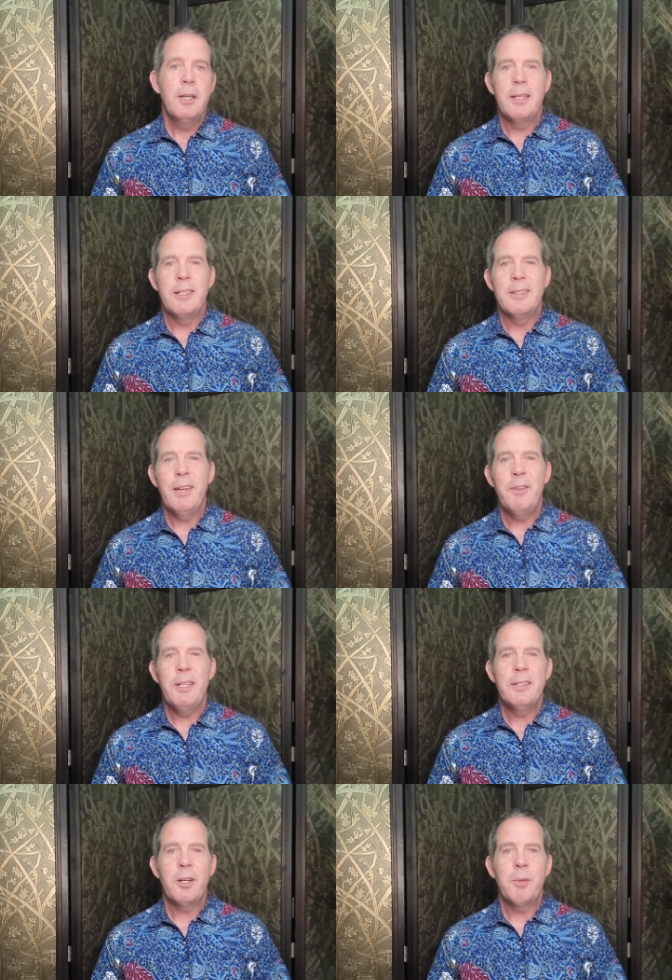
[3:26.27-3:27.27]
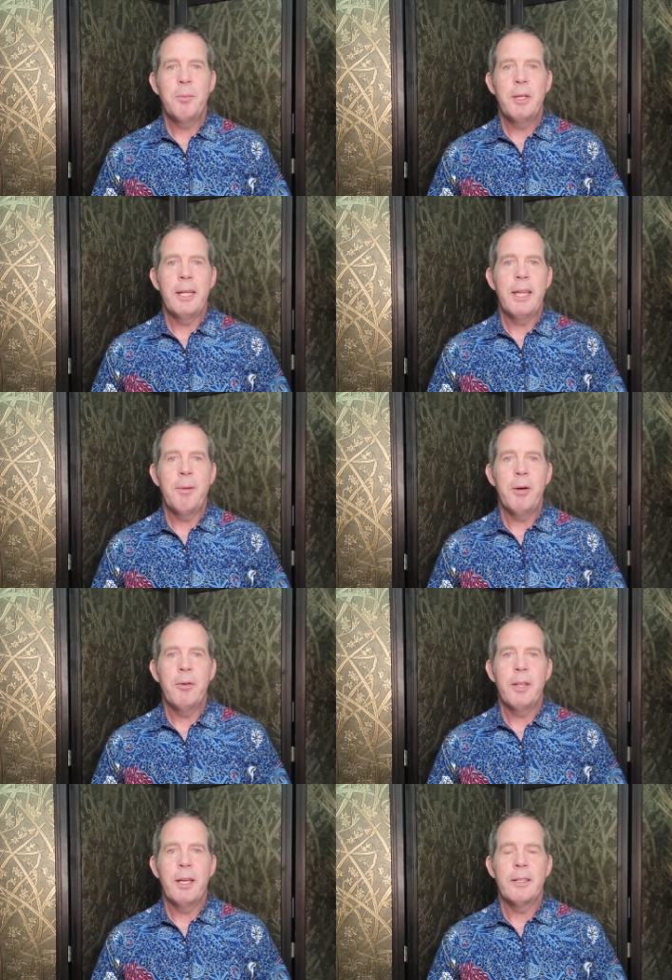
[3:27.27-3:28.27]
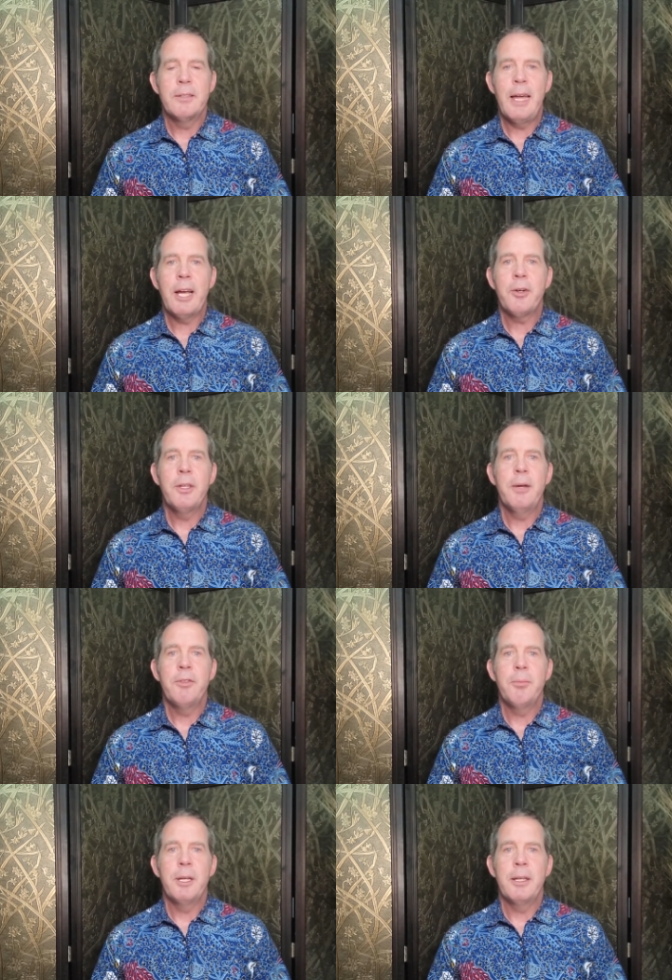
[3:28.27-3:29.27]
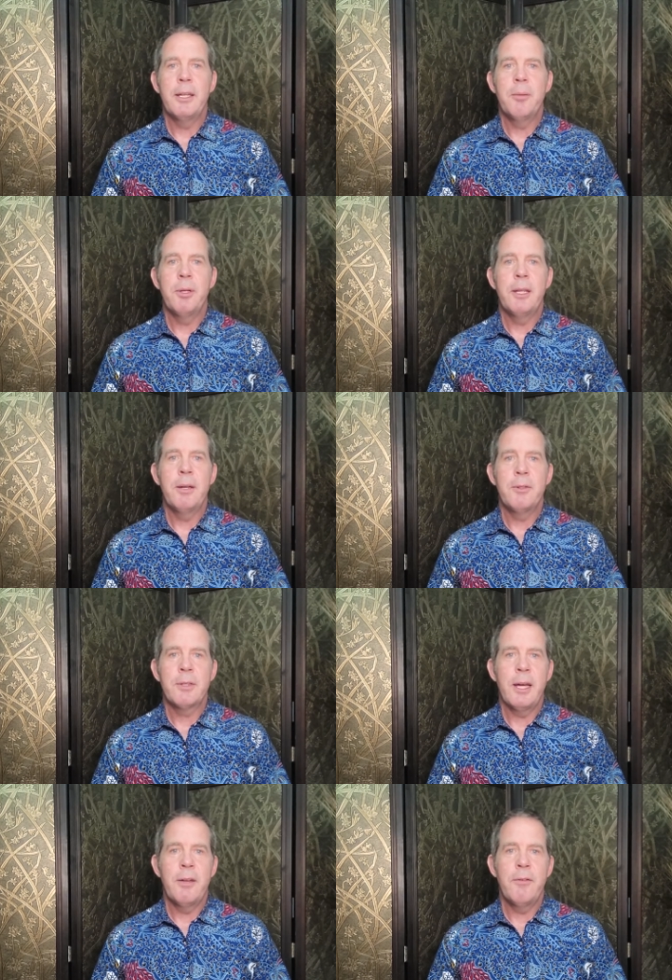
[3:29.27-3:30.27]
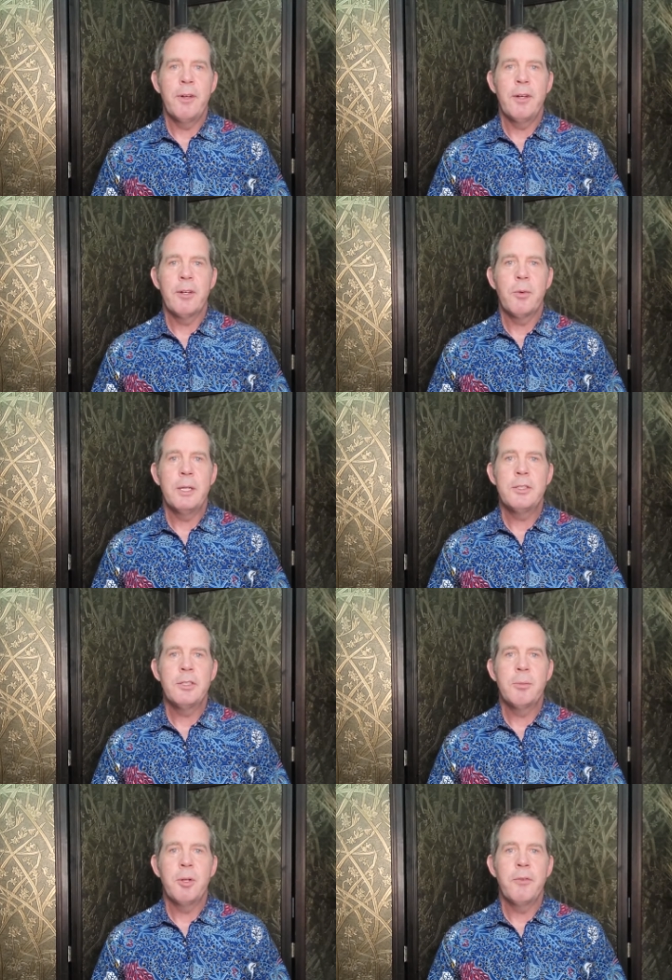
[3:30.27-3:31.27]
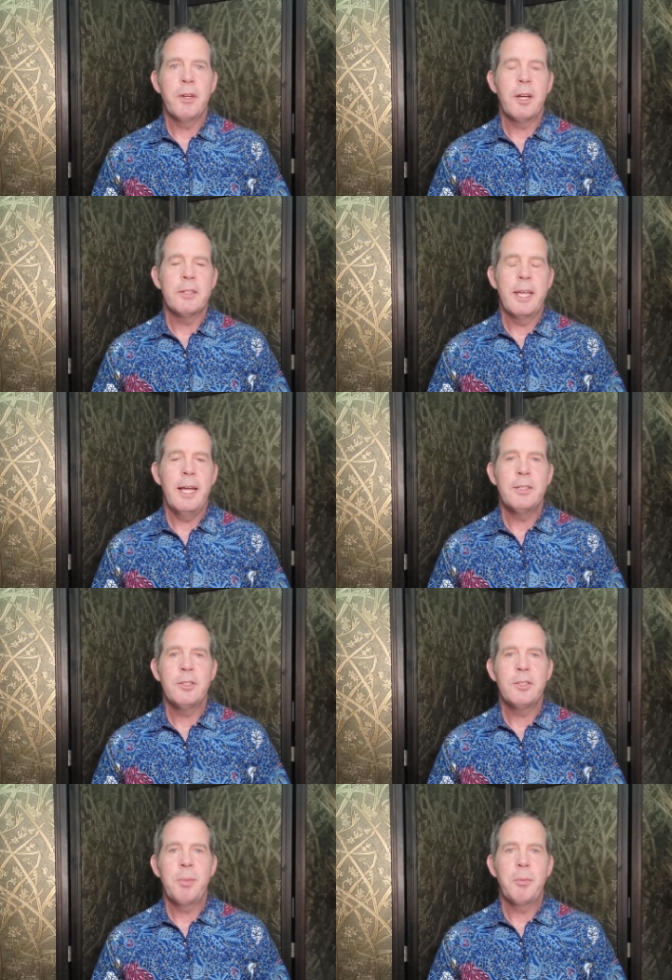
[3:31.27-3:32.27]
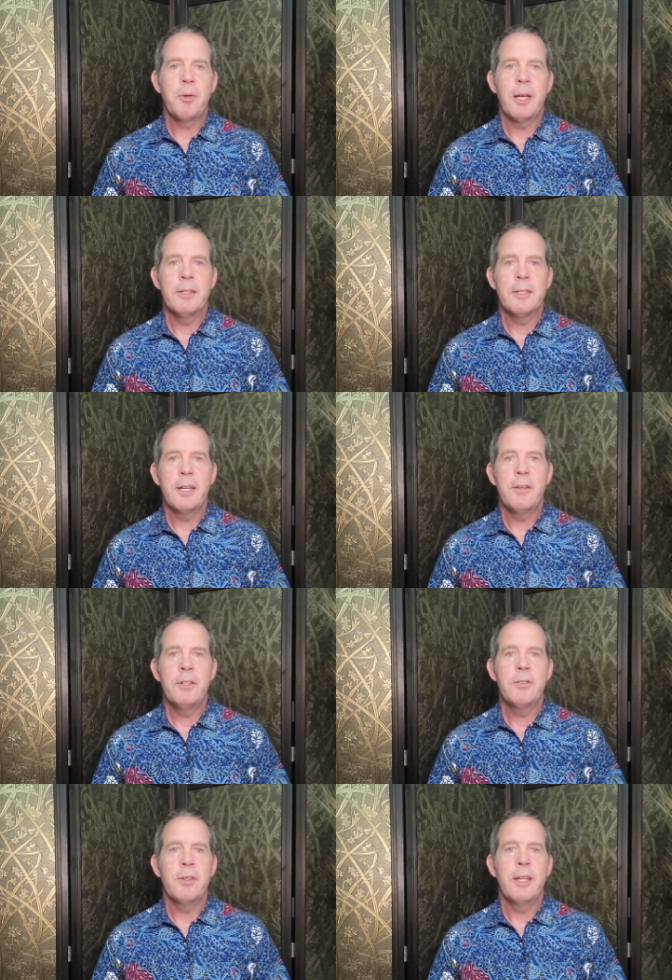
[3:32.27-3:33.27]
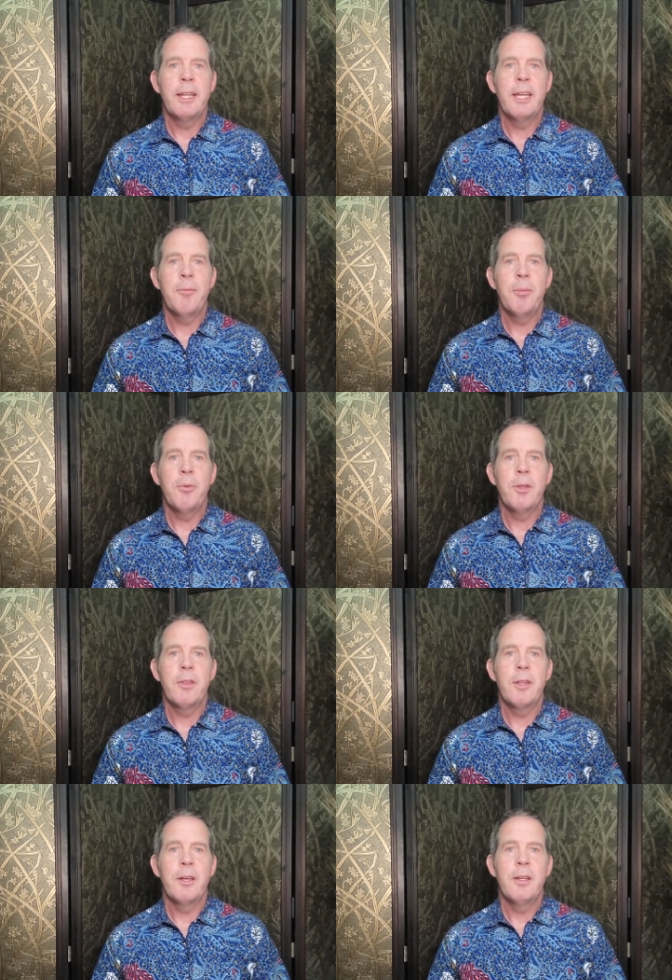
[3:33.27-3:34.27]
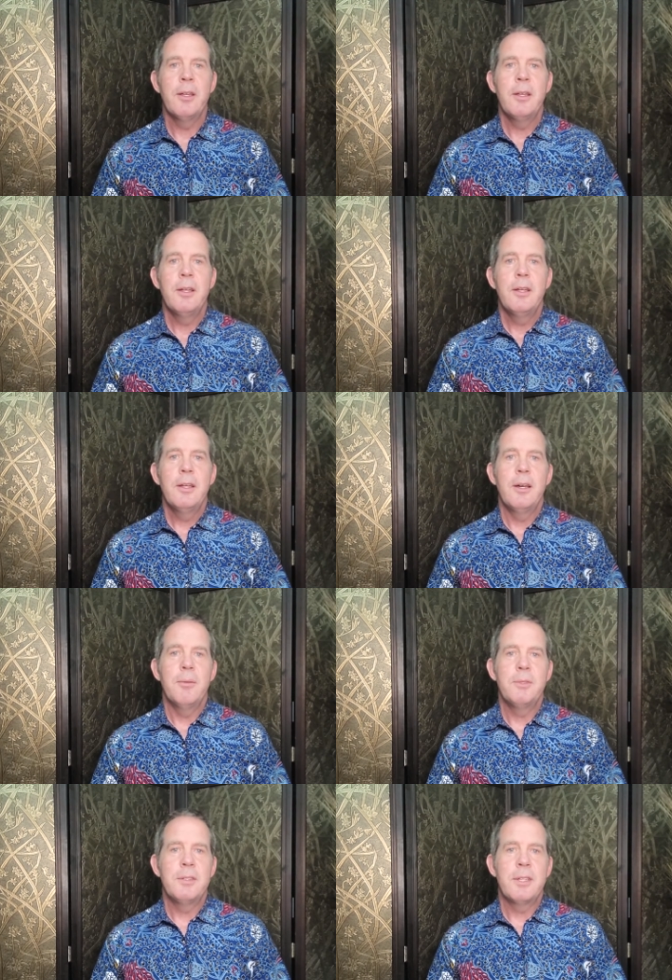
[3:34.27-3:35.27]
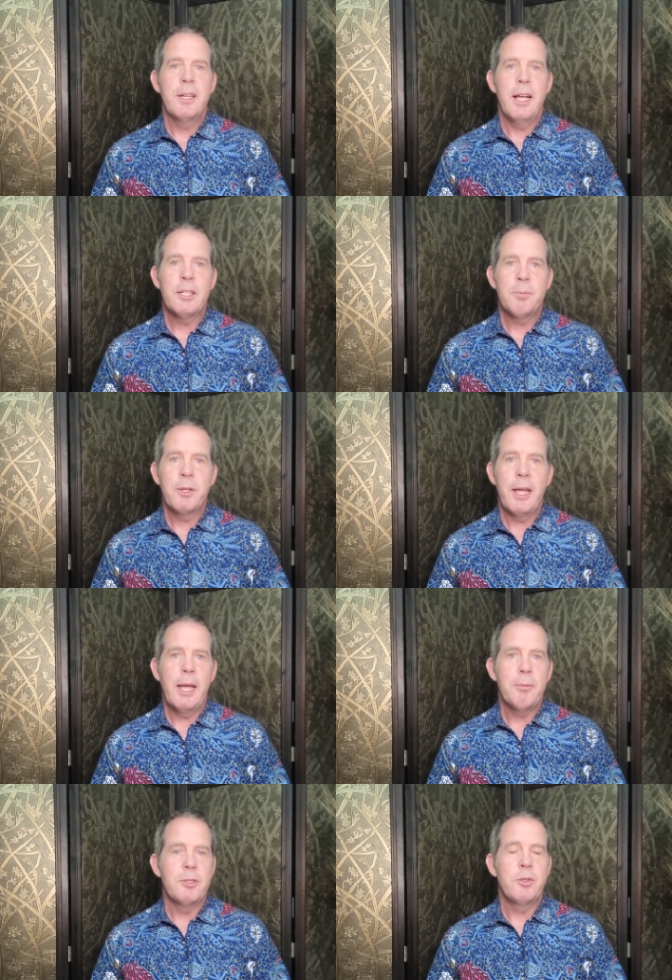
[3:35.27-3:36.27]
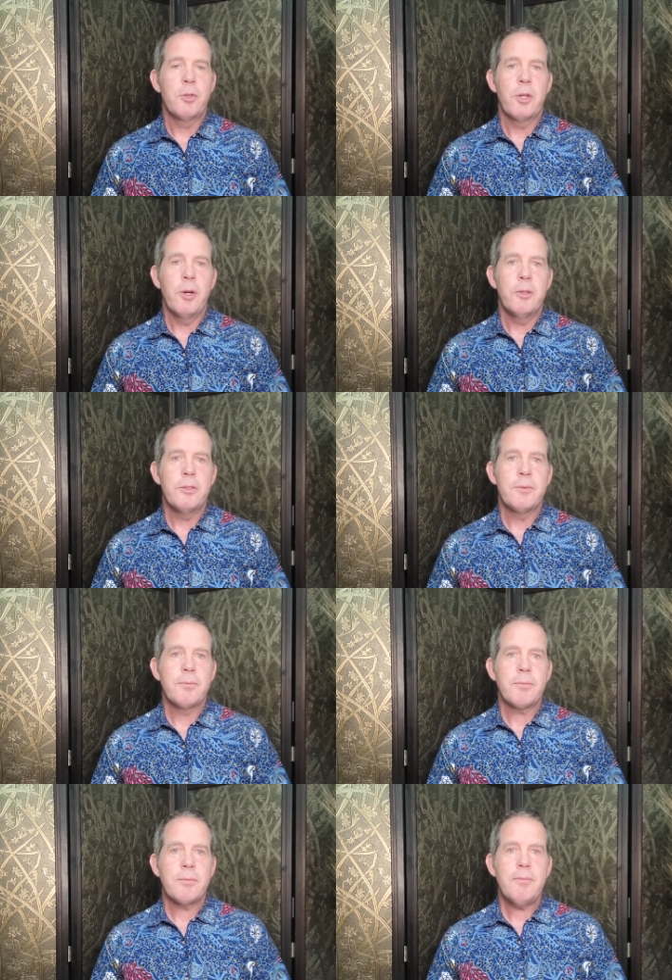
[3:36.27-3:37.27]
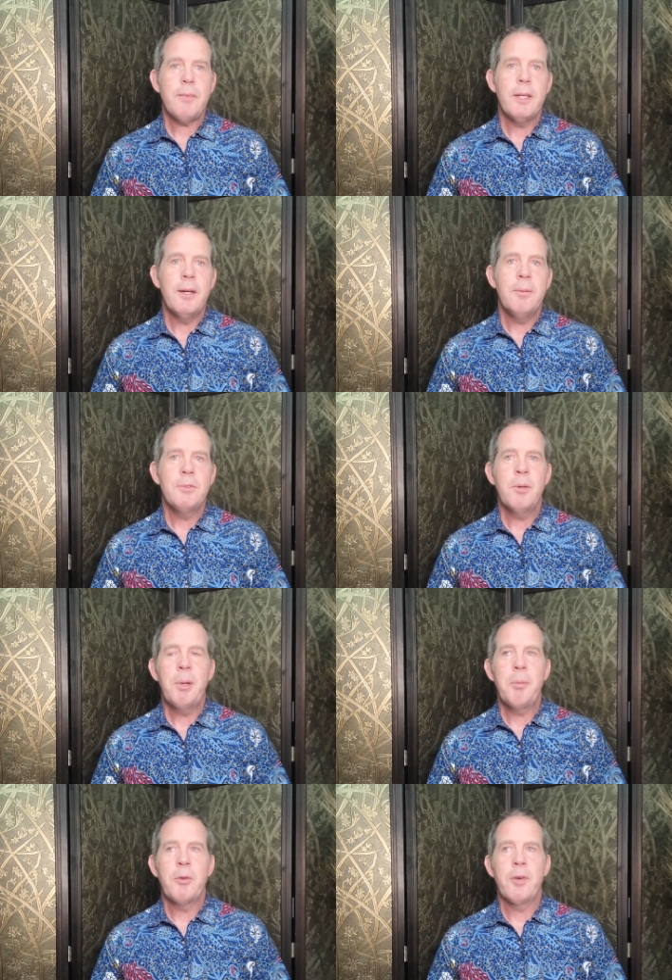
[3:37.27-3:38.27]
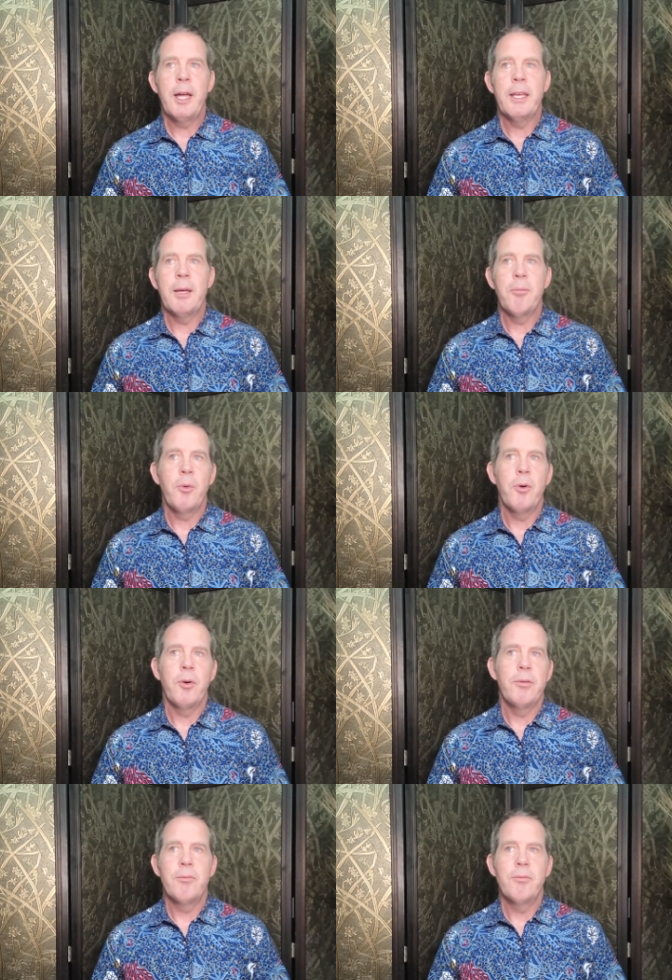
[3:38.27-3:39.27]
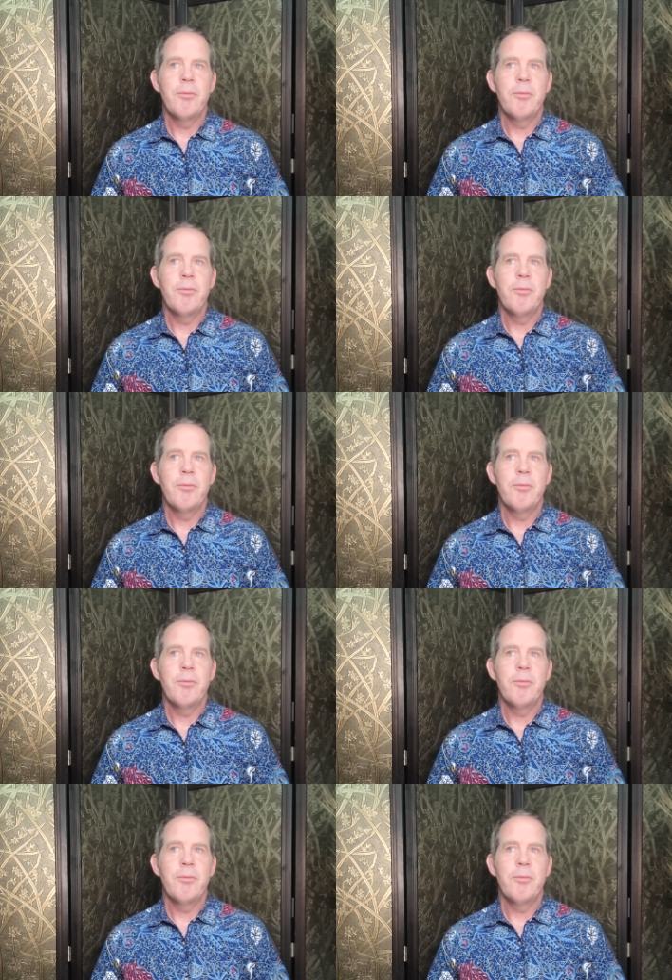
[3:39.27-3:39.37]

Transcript: In the 70s, I remember they came out with like saccharin, that was a big deal, but then it was kind of uh, questionable if it caused cancer. Some people were kind of scared of it, so then they came up with, uh, um, since then, aspartame and sucralose. Um, some people try and get more